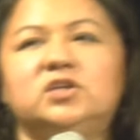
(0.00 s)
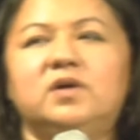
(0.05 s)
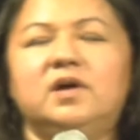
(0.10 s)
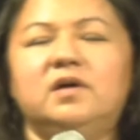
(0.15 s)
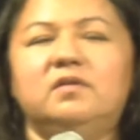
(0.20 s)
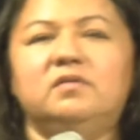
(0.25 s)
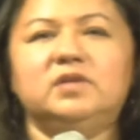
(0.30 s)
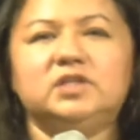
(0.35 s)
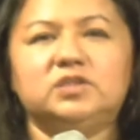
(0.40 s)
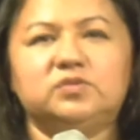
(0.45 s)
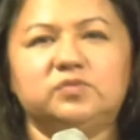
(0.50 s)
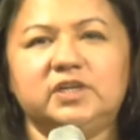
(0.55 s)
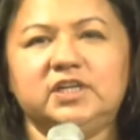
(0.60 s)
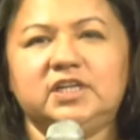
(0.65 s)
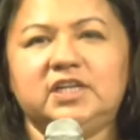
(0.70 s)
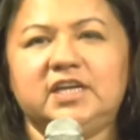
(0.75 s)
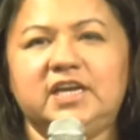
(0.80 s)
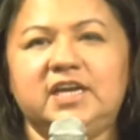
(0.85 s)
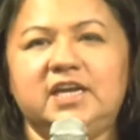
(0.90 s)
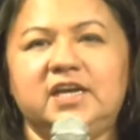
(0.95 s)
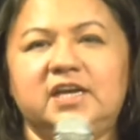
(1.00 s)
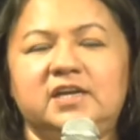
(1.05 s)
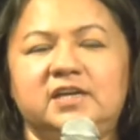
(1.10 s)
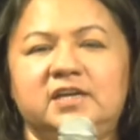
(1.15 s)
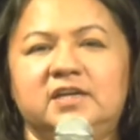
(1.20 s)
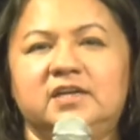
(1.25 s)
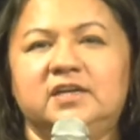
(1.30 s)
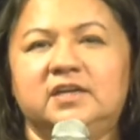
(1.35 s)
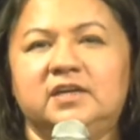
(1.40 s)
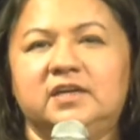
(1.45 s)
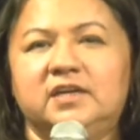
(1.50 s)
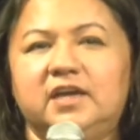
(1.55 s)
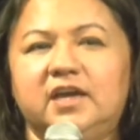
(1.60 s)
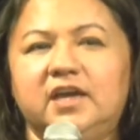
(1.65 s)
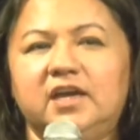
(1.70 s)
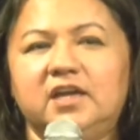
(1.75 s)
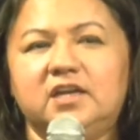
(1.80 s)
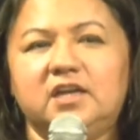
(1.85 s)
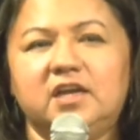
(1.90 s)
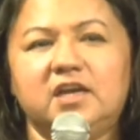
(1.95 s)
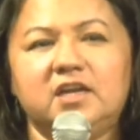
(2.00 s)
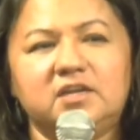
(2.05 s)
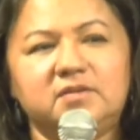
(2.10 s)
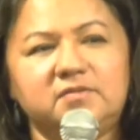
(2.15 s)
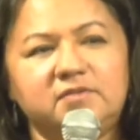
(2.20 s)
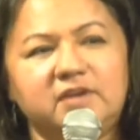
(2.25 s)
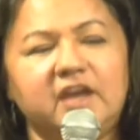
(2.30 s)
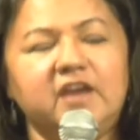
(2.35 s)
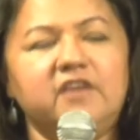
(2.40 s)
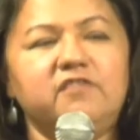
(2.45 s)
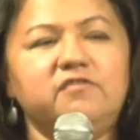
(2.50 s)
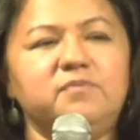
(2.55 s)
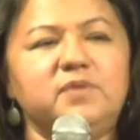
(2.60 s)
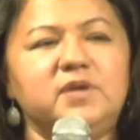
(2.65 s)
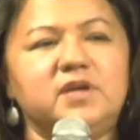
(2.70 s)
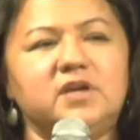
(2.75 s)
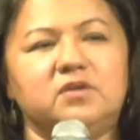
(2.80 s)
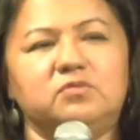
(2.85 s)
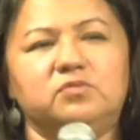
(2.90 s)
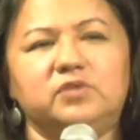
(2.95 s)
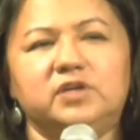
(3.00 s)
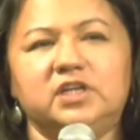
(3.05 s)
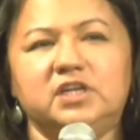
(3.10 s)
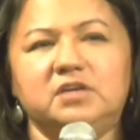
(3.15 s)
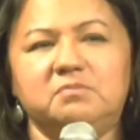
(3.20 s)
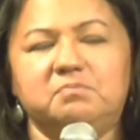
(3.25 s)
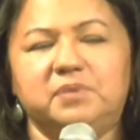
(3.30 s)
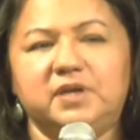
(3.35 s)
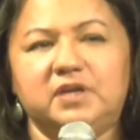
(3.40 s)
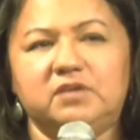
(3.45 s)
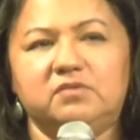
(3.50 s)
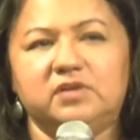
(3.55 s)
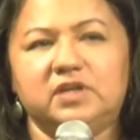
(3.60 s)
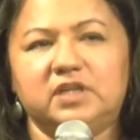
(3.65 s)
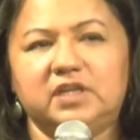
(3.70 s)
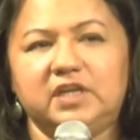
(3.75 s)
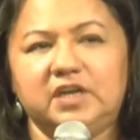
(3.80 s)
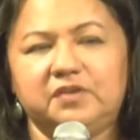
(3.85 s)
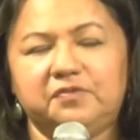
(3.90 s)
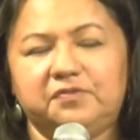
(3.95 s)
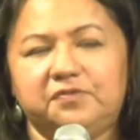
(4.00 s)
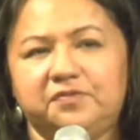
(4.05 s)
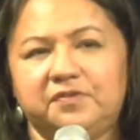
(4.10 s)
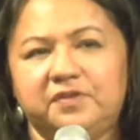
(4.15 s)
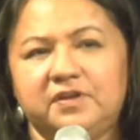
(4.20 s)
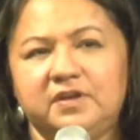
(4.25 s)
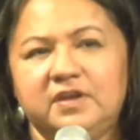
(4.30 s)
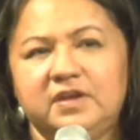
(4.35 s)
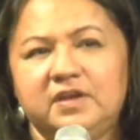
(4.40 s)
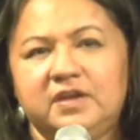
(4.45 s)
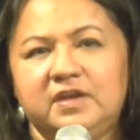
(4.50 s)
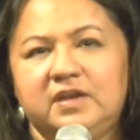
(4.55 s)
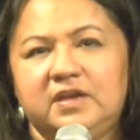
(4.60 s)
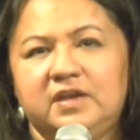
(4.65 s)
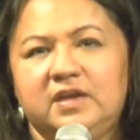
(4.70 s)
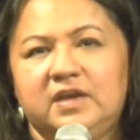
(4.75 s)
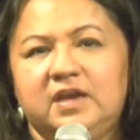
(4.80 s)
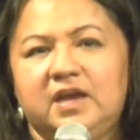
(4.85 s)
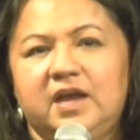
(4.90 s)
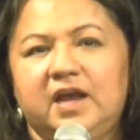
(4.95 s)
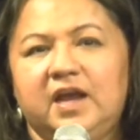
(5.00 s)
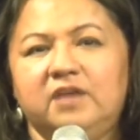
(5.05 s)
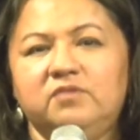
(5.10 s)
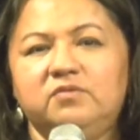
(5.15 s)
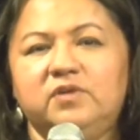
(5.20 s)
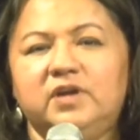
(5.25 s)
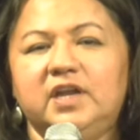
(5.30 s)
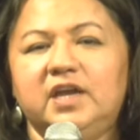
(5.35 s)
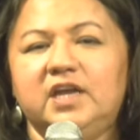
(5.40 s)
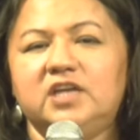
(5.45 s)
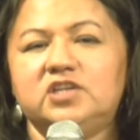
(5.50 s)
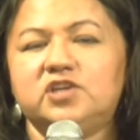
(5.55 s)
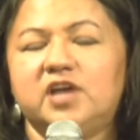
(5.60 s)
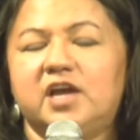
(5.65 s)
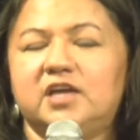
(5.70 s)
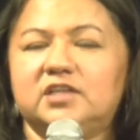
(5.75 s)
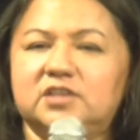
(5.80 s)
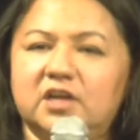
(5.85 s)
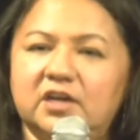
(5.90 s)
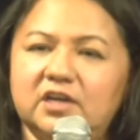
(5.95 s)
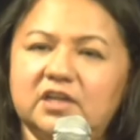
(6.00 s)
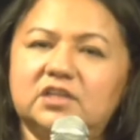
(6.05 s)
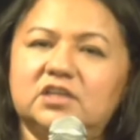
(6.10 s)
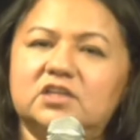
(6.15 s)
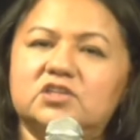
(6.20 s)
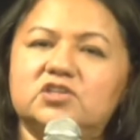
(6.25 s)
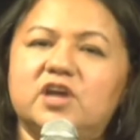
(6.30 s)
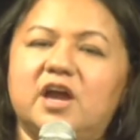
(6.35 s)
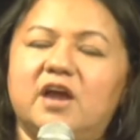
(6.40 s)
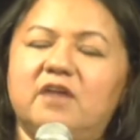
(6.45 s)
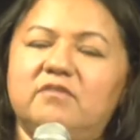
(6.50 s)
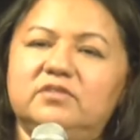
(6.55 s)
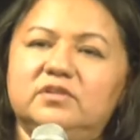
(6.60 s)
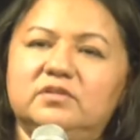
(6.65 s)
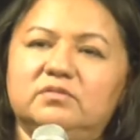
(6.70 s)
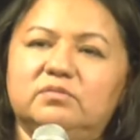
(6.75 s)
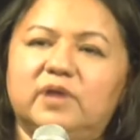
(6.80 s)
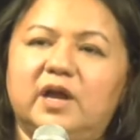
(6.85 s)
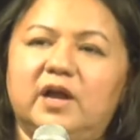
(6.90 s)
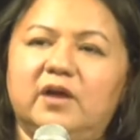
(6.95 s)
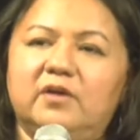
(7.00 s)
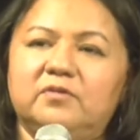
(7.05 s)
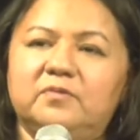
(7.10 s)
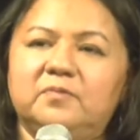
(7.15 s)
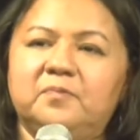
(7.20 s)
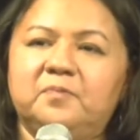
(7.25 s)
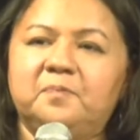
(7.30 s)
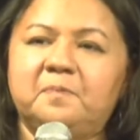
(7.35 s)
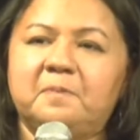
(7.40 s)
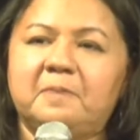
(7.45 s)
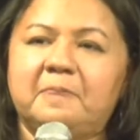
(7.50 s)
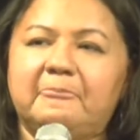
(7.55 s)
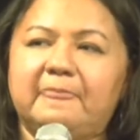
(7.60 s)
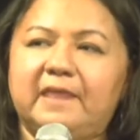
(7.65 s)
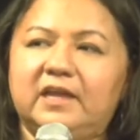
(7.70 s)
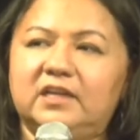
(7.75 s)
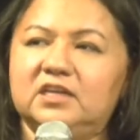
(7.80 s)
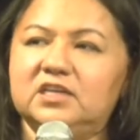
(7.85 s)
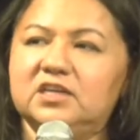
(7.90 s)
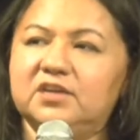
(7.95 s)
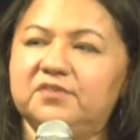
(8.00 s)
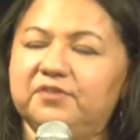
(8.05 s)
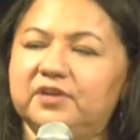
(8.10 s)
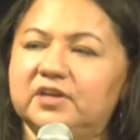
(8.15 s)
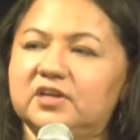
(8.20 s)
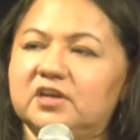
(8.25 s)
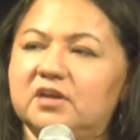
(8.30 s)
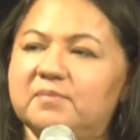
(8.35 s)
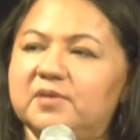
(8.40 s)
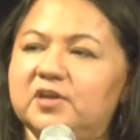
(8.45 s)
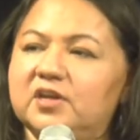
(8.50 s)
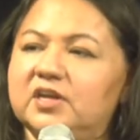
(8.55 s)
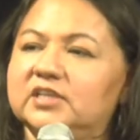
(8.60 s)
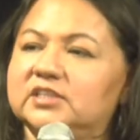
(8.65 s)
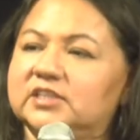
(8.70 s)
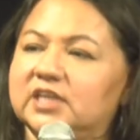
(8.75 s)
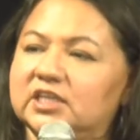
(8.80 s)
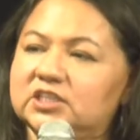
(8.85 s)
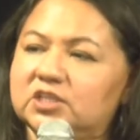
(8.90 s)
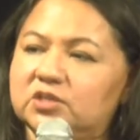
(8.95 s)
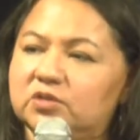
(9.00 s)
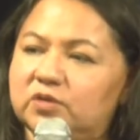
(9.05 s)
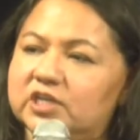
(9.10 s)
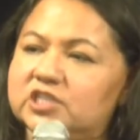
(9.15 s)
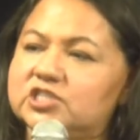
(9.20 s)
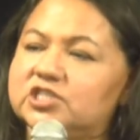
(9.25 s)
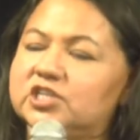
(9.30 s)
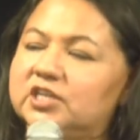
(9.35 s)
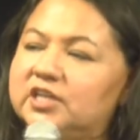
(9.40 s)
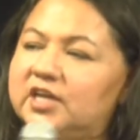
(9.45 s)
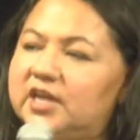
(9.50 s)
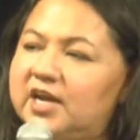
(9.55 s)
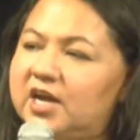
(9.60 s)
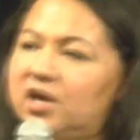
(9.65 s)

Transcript: so it was really, it, it gave me a really big relief. And when I started to travel around in the different communities, that's a question that